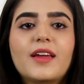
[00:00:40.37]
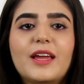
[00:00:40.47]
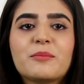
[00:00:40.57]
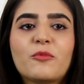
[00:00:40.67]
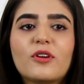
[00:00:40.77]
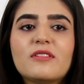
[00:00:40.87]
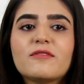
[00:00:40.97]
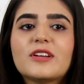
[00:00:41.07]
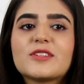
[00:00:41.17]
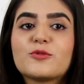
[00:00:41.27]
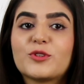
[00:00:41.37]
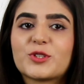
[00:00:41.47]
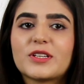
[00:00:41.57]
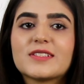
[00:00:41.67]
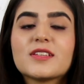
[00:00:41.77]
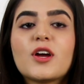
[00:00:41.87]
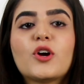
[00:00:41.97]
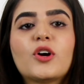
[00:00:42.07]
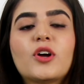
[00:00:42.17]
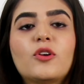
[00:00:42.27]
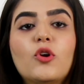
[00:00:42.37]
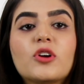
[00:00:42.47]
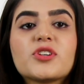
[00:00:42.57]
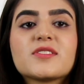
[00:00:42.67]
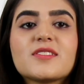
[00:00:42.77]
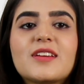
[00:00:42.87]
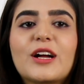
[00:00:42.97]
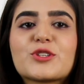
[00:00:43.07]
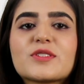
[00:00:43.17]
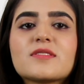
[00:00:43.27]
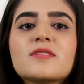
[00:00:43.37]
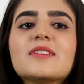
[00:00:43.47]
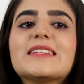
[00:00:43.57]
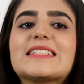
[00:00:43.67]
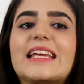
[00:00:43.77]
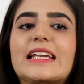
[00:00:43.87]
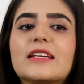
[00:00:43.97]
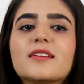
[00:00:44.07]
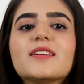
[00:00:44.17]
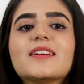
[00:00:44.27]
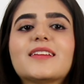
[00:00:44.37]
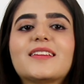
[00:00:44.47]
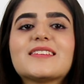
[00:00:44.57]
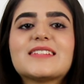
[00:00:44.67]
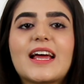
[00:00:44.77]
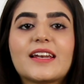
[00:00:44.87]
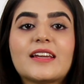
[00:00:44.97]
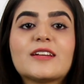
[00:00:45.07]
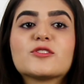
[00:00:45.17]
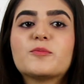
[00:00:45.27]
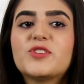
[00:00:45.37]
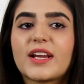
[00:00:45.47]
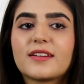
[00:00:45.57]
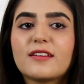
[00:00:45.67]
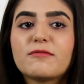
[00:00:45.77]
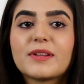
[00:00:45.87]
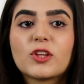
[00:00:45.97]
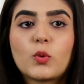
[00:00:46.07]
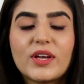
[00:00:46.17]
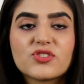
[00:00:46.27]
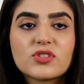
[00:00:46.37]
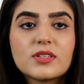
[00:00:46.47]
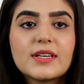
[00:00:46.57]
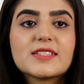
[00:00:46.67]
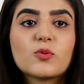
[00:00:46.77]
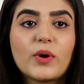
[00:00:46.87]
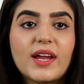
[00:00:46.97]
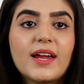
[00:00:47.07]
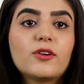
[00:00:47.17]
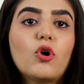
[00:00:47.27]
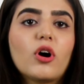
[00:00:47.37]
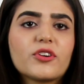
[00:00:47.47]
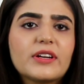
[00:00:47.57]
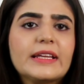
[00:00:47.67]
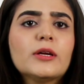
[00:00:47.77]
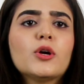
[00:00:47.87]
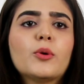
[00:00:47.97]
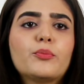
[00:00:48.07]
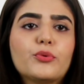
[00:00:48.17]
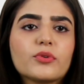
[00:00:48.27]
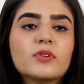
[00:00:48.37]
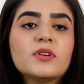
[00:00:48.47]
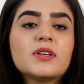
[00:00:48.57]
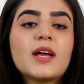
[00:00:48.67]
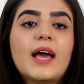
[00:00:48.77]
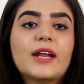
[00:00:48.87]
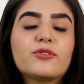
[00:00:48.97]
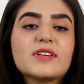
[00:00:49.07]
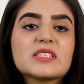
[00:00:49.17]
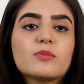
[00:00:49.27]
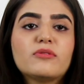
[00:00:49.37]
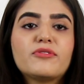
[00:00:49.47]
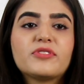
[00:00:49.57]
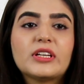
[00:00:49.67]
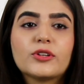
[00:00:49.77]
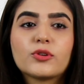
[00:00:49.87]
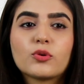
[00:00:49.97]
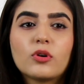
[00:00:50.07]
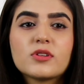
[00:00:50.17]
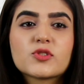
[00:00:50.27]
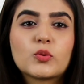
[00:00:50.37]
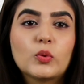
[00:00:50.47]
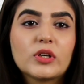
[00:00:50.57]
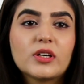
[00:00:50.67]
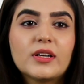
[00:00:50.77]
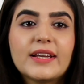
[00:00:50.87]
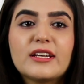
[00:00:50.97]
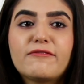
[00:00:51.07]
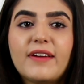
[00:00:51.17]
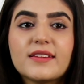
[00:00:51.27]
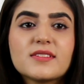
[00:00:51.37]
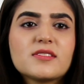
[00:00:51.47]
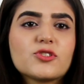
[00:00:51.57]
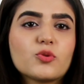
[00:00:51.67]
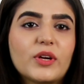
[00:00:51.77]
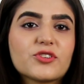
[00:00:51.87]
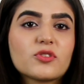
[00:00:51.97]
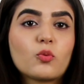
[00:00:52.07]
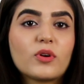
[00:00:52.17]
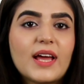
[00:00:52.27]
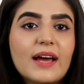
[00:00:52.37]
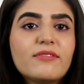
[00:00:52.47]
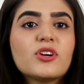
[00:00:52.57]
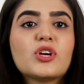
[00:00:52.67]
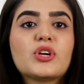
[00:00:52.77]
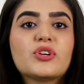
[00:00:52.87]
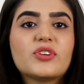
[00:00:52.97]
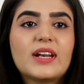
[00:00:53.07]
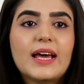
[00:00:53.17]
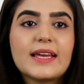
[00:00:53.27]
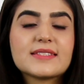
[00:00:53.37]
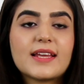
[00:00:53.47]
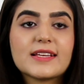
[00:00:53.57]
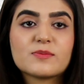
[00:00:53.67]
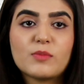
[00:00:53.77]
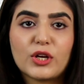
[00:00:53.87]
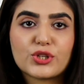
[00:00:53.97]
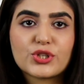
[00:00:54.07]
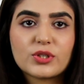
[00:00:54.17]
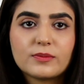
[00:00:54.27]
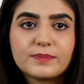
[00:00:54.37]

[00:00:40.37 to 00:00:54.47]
In Mullin versus Richards, Law Justice Hutchinson stated that the standard is objective, but the question is where an ordinarily prudent and reasonable 15-year-old schoolgirl in defendant's situation would have realized as much.